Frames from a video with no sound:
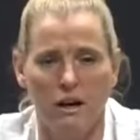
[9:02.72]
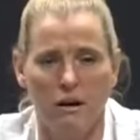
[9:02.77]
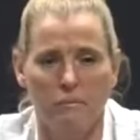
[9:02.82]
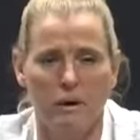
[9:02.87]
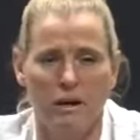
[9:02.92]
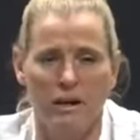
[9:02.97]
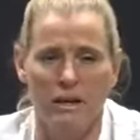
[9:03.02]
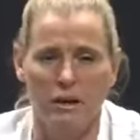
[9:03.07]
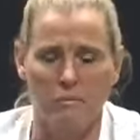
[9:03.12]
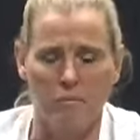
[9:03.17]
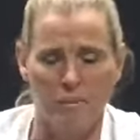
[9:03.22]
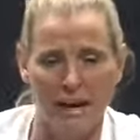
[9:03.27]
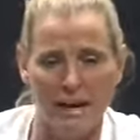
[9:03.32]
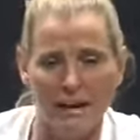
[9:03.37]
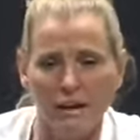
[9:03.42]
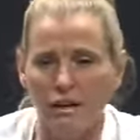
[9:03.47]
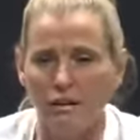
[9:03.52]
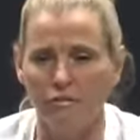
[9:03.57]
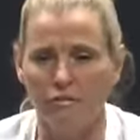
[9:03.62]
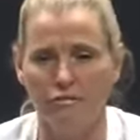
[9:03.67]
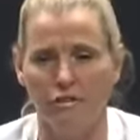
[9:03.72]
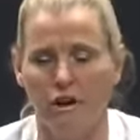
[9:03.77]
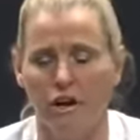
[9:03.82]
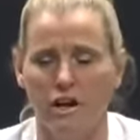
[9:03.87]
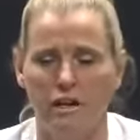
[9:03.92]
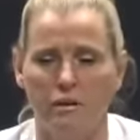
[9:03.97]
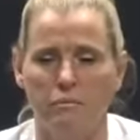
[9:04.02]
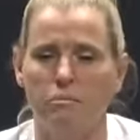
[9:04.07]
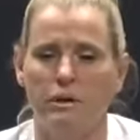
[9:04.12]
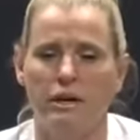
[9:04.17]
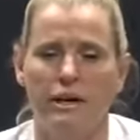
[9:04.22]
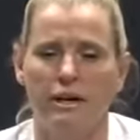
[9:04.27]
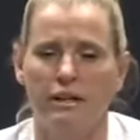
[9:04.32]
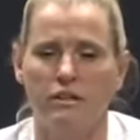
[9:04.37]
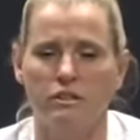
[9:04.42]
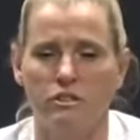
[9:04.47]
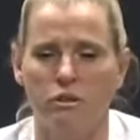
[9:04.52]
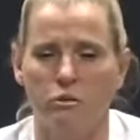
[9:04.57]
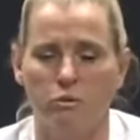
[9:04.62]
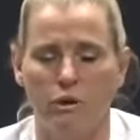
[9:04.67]
a competitive fun. But
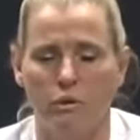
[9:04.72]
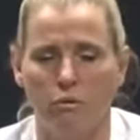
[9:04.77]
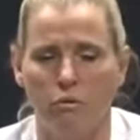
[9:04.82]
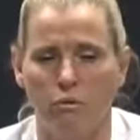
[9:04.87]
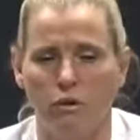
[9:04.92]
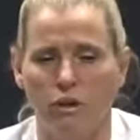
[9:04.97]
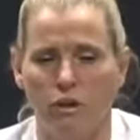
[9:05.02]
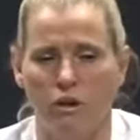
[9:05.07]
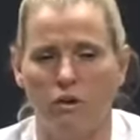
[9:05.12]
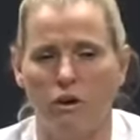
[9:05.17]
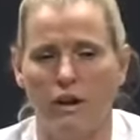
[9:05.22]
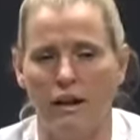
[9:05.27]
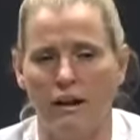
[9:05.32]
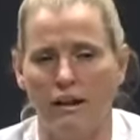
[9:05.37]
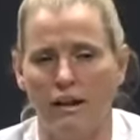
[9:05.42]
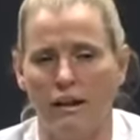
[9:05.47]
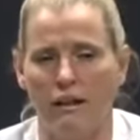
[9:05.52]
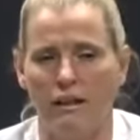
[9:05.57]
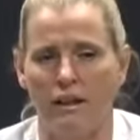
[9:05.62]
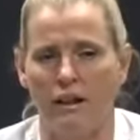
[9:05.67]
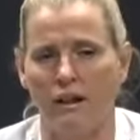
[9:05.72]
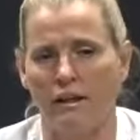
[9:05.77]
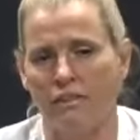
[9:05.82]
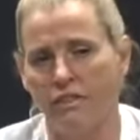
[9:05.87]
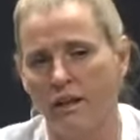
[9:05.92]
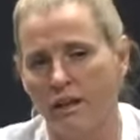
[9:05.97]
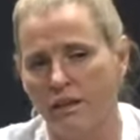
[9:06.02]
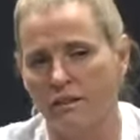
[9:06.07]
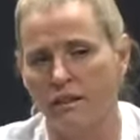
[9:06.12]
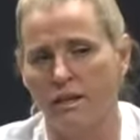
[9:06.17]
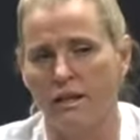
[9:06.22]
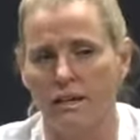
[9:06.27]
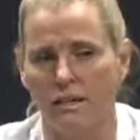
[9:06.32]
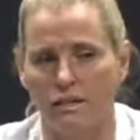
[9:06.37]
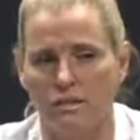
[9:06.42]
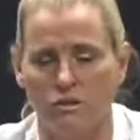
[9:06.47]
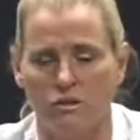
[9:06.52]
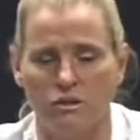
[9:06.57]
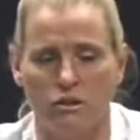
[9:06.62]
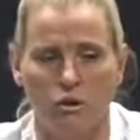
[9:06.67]
so we, you know, and I think the kids
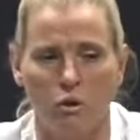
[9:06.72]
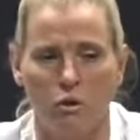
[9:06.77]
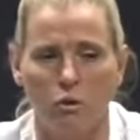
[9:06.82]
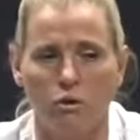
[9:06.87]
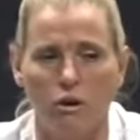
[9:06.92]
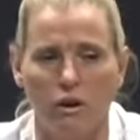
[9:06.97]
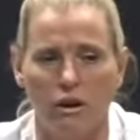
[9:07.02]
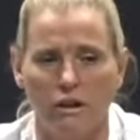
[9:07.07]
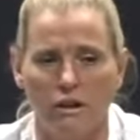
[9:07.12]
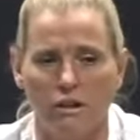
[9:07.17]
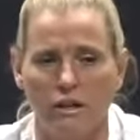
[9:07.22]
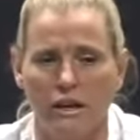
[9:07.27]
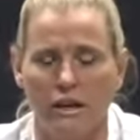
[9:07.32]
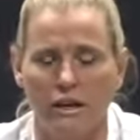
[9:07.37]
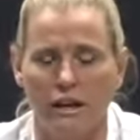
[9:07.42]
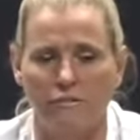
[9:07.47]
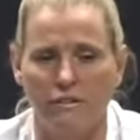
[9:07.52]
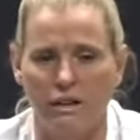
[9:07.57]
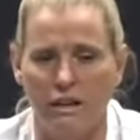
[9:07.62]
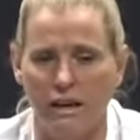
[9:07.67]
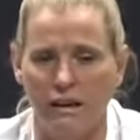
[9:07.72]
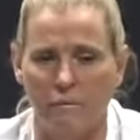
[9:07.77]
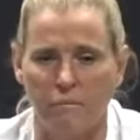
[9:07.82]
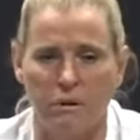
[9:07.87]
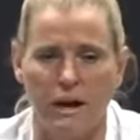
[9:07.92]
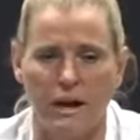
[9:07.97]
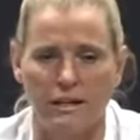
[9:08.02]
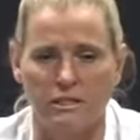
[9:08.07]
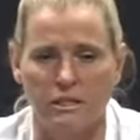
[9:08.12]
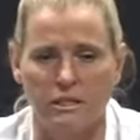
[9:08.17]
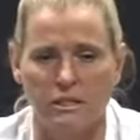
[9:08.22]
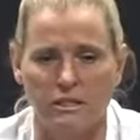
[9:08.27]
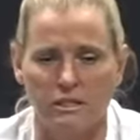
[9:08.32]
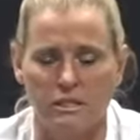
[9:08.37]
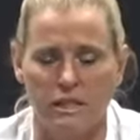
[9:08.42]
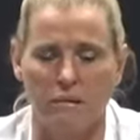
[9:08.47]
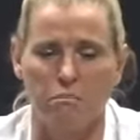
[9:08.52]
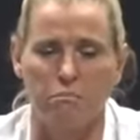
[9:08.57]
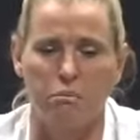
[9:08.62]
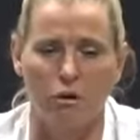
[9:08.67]
on the court, like every day in practice, they
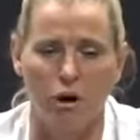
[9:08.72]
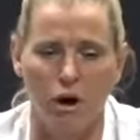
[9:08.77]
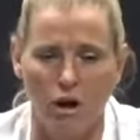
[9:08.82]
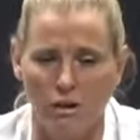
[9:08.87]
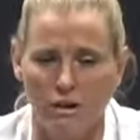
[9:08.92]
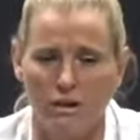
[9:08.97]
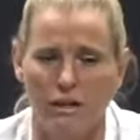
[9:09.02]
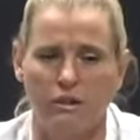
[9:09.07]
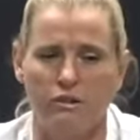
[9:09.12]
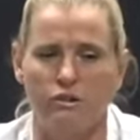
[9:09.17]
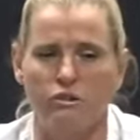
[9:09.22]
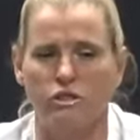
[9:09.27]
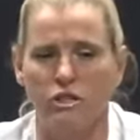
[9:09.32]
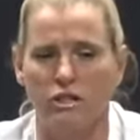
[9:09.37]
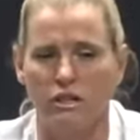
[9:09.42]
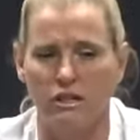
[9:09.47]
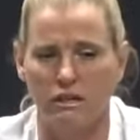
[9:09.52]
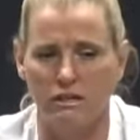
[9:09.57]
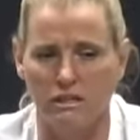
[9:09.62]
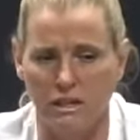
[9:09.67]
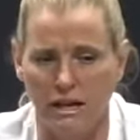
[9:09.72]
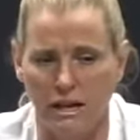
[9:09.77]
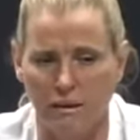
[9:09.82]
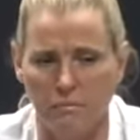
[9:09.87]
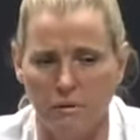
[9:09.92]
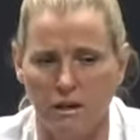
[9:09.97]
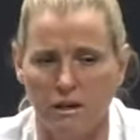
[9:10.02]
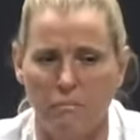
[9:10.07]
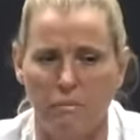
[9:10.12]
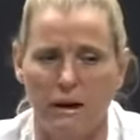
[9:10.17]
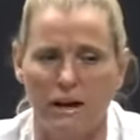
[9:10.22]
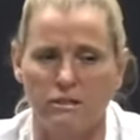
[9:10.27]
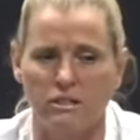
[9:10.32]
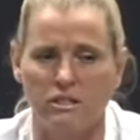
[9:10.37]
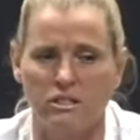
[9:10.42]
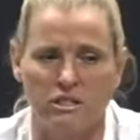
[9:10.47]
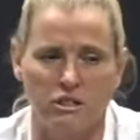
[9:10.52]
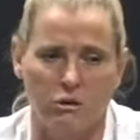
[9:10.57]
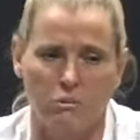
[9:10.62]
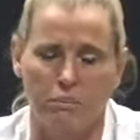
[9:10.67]
brought an energy and excitement about
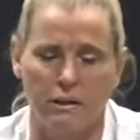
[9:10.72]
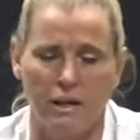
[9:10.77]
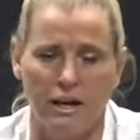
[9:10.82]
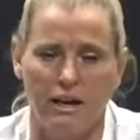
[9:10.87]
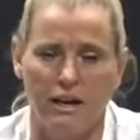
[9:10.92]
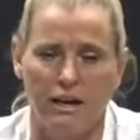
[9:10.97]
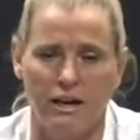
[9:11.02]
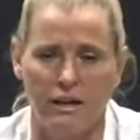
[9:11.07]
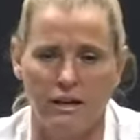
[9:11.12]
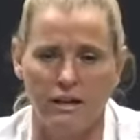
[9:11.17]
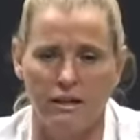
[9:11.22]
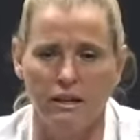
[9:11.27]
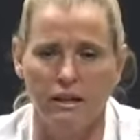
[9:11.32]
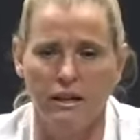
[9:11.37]
still playing. And